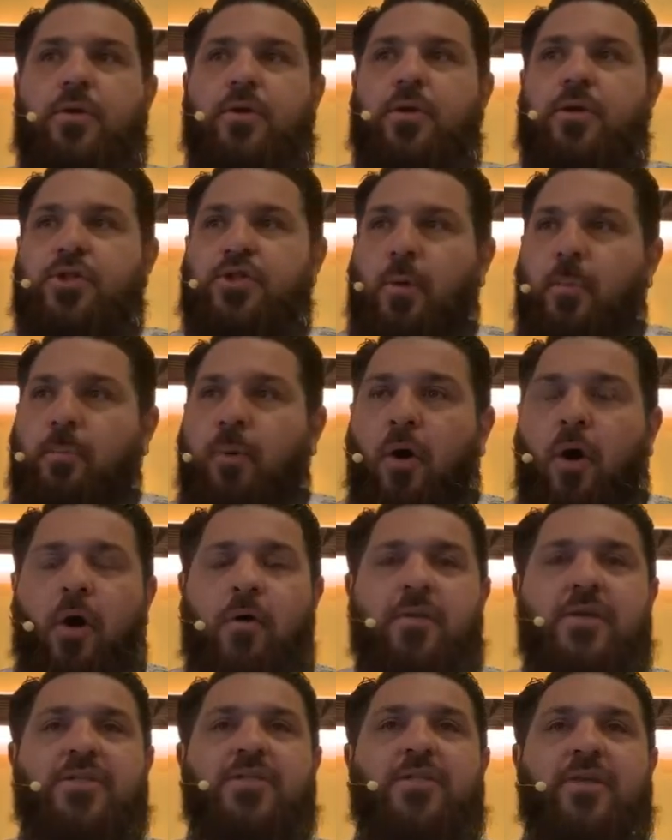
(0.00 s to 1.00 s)
So
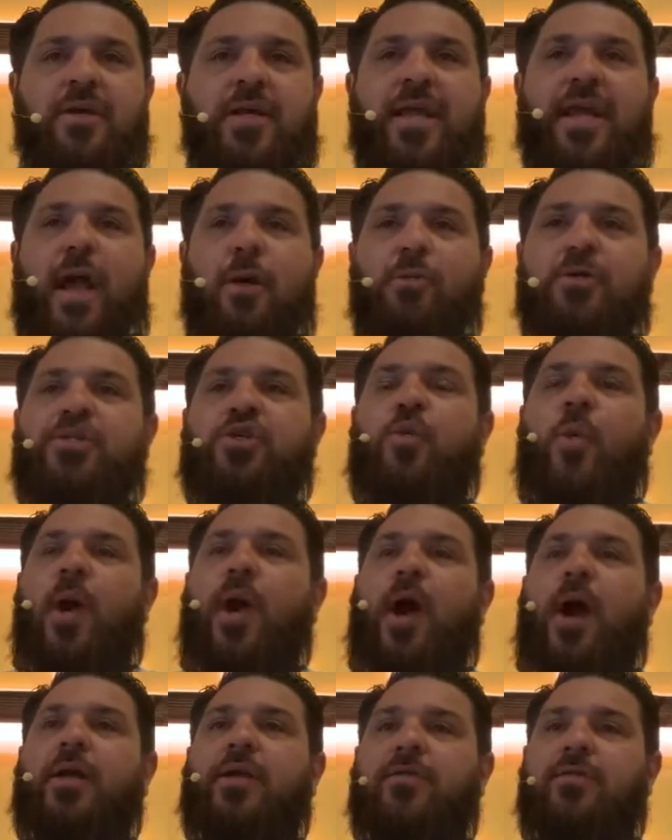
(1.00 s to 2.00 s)
Paul is looking at what's going
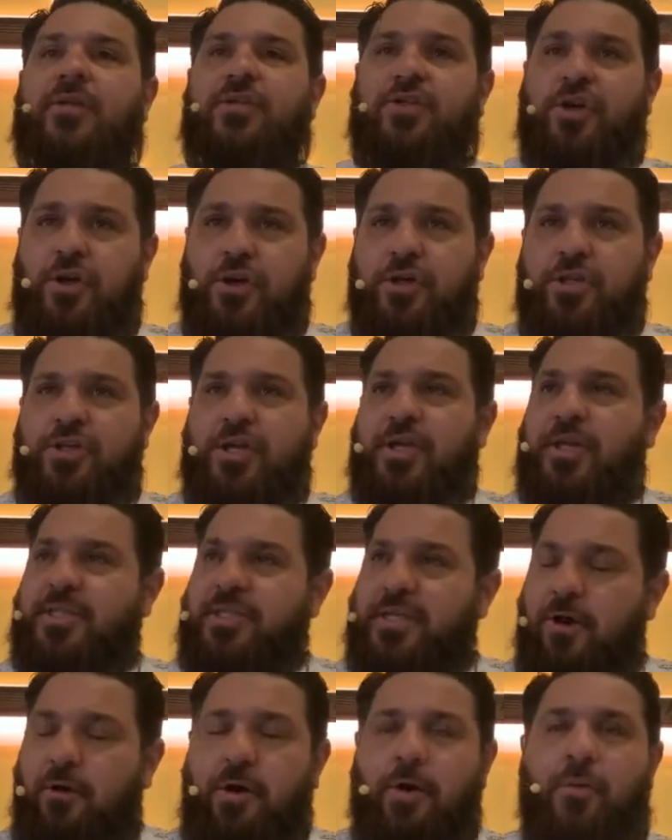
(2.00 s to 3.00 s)
on in the church and he's
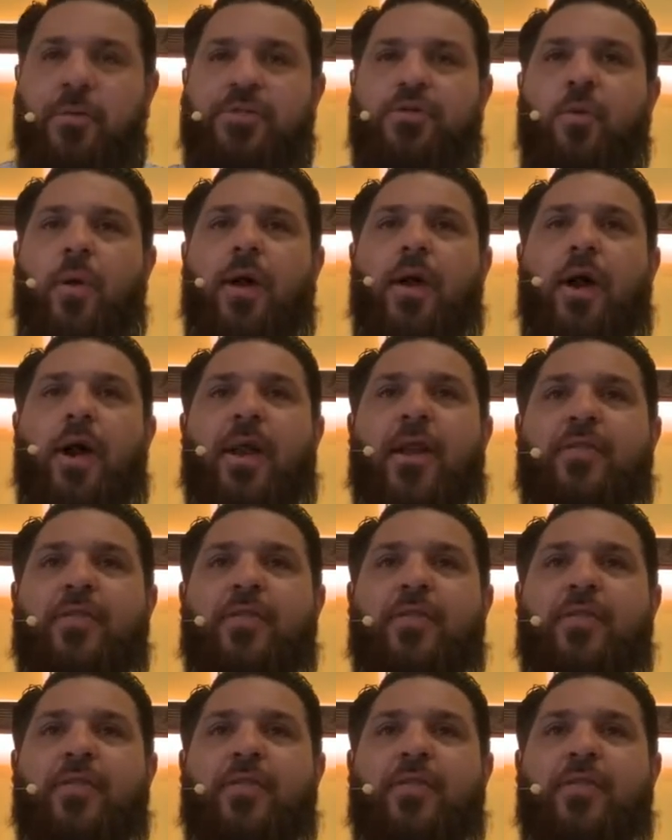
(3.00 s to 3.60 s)
hearing what's going on,